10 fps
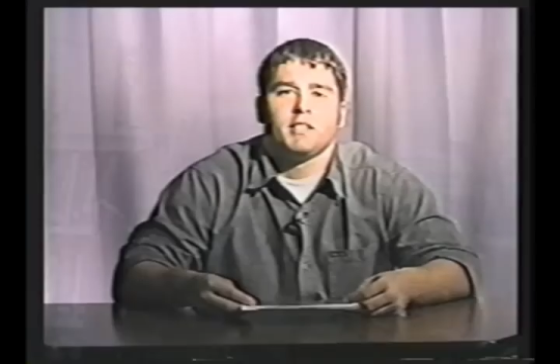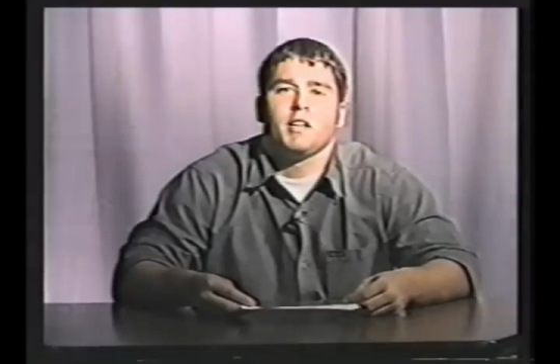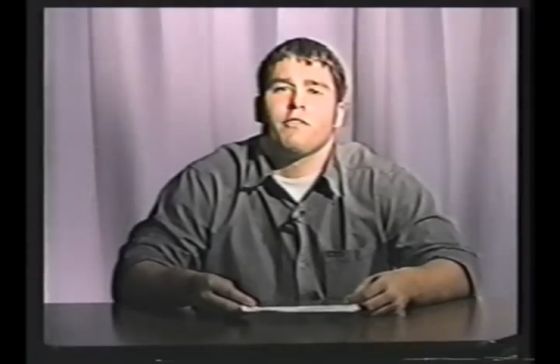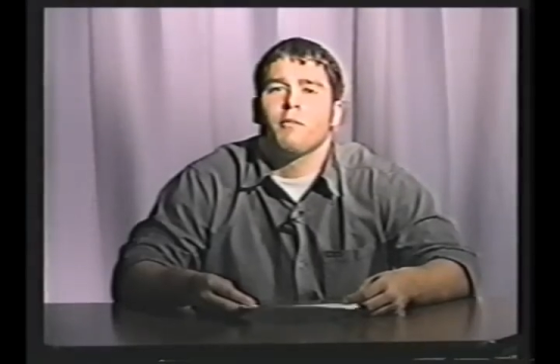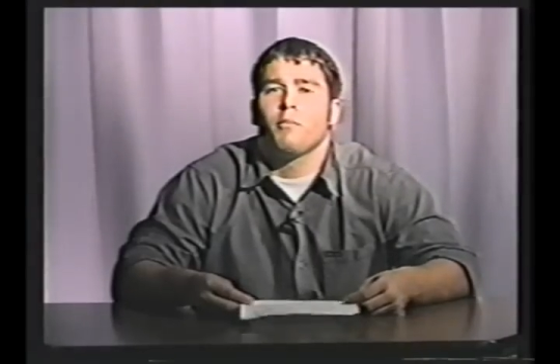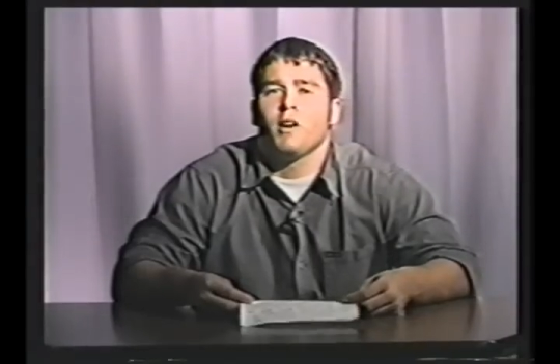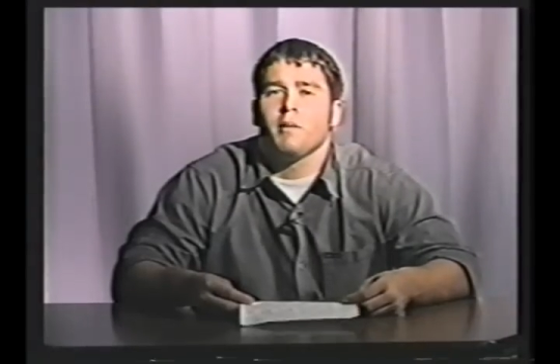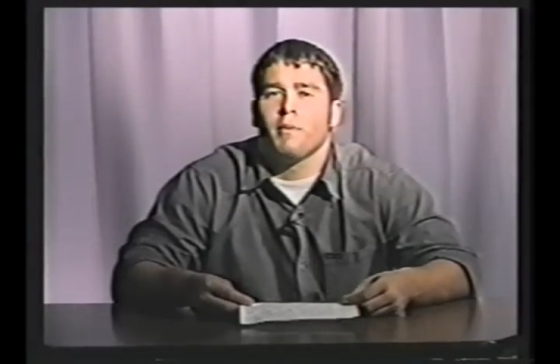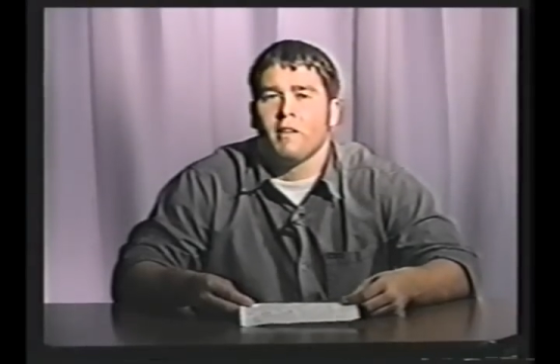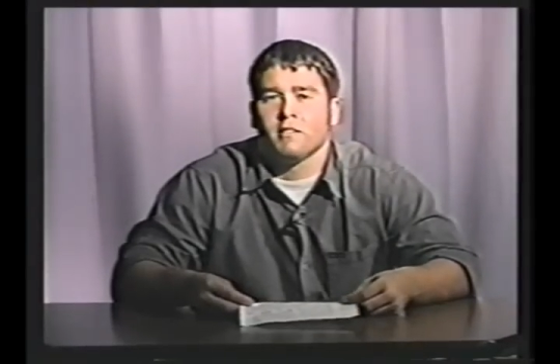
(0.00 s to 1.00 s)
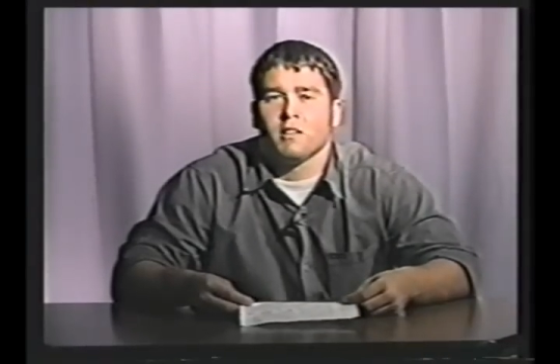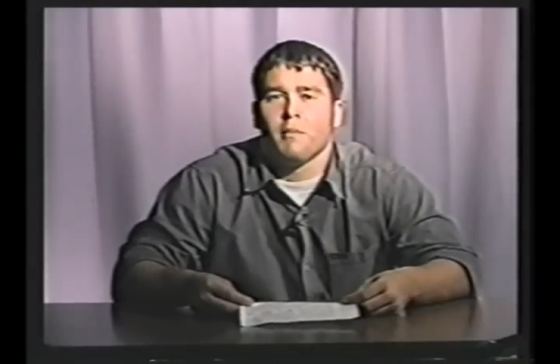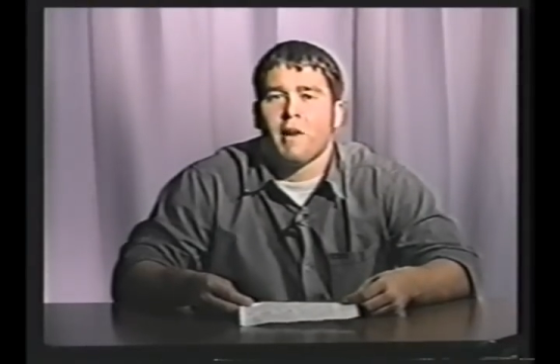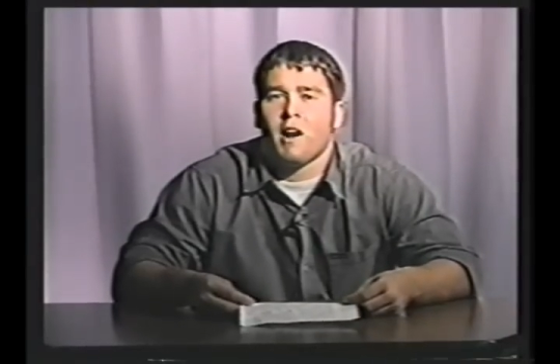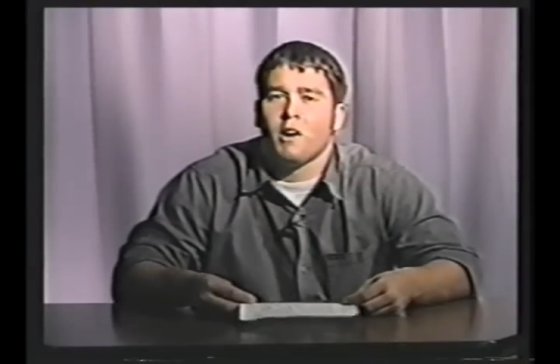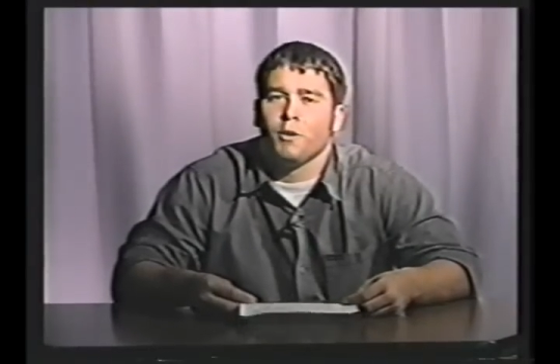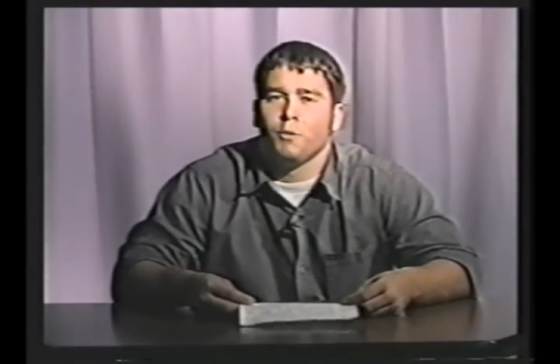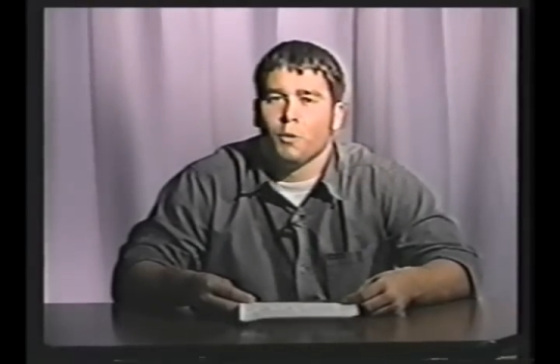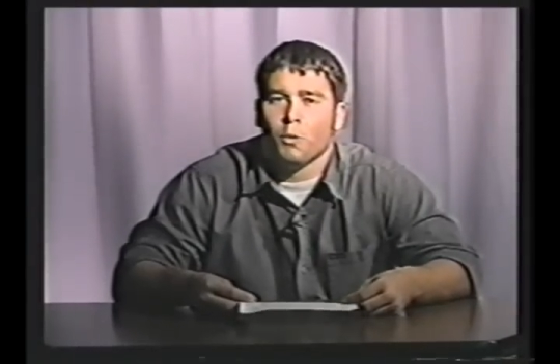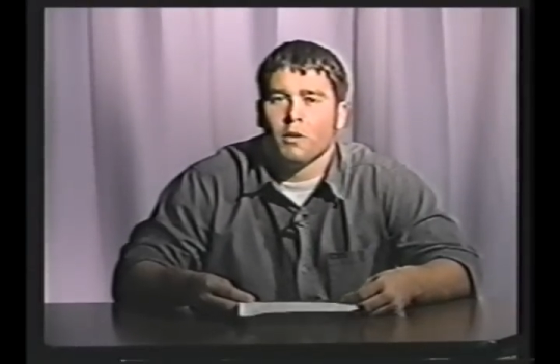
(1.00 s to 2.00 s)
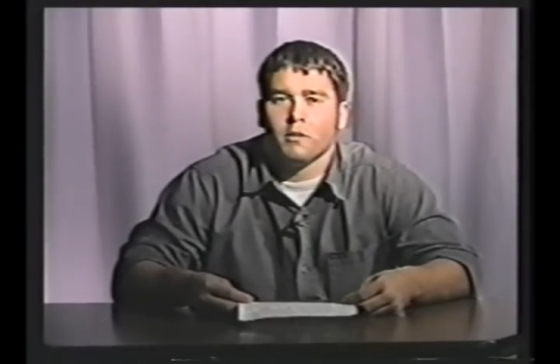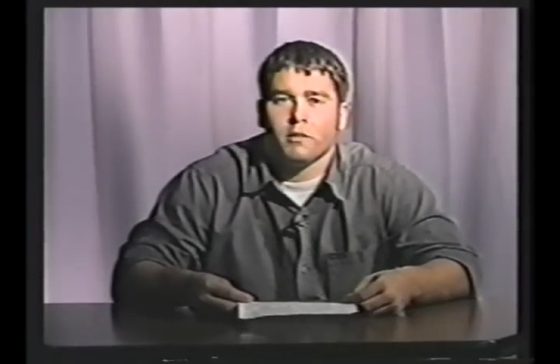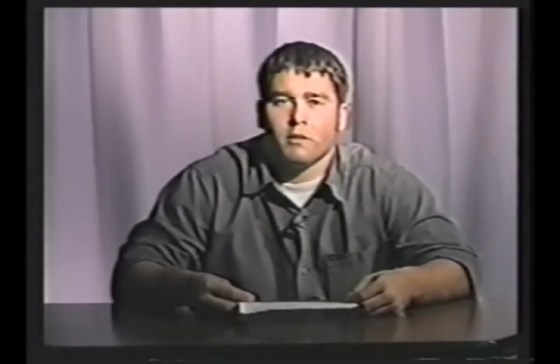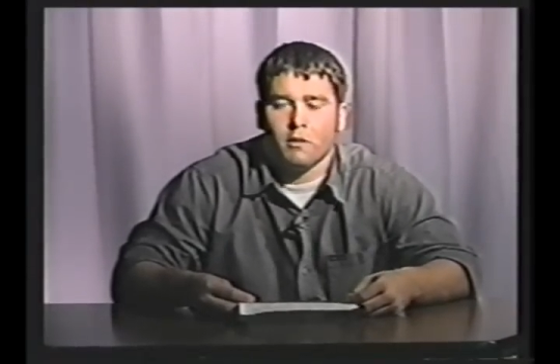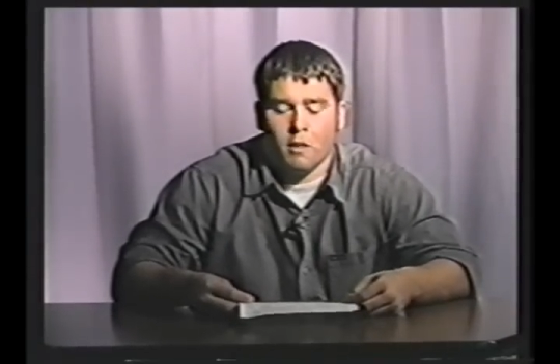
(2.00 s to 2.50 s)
Let's hear from Brittany Billingsley about our new doors.